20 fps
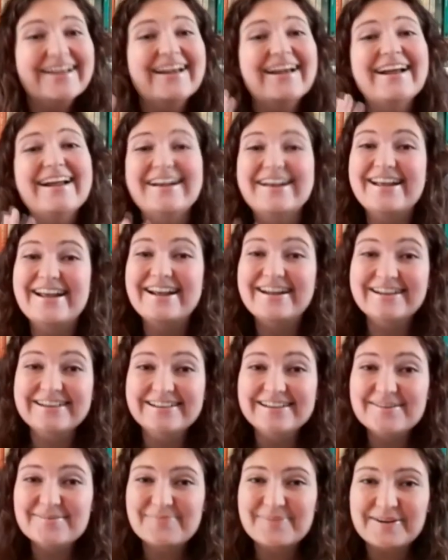and
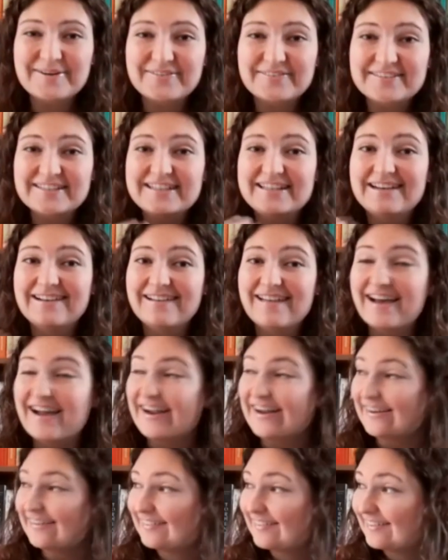Hailey apparently
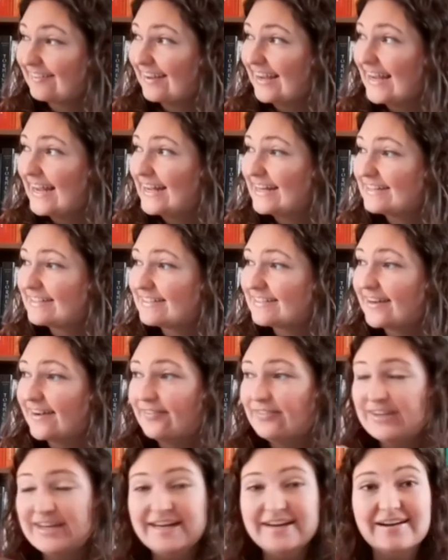liked. And
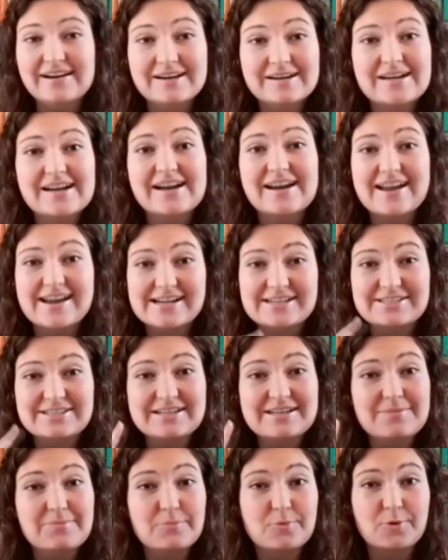they are
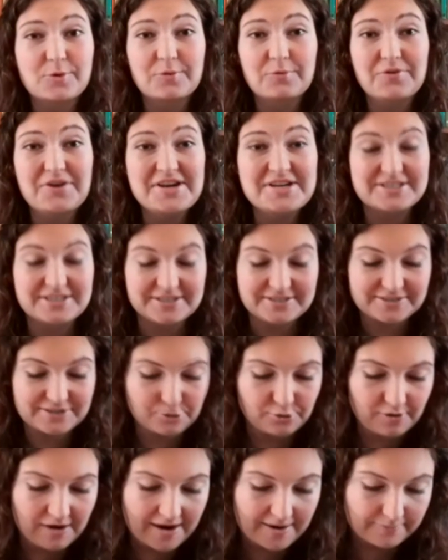actually more recent,
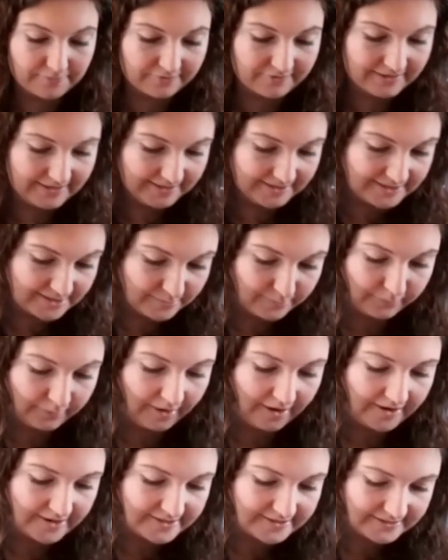so I'm really
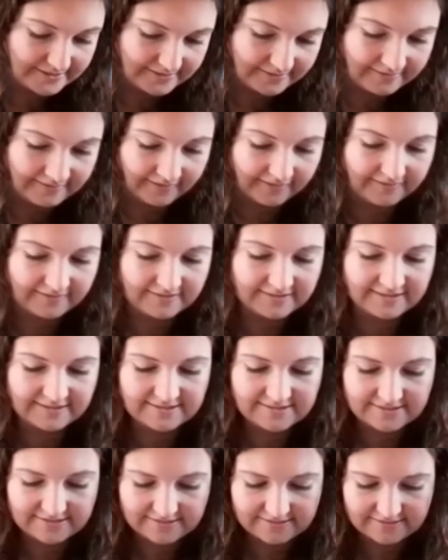surprised that
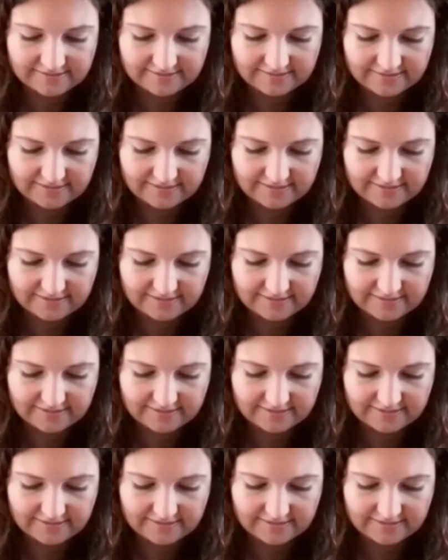this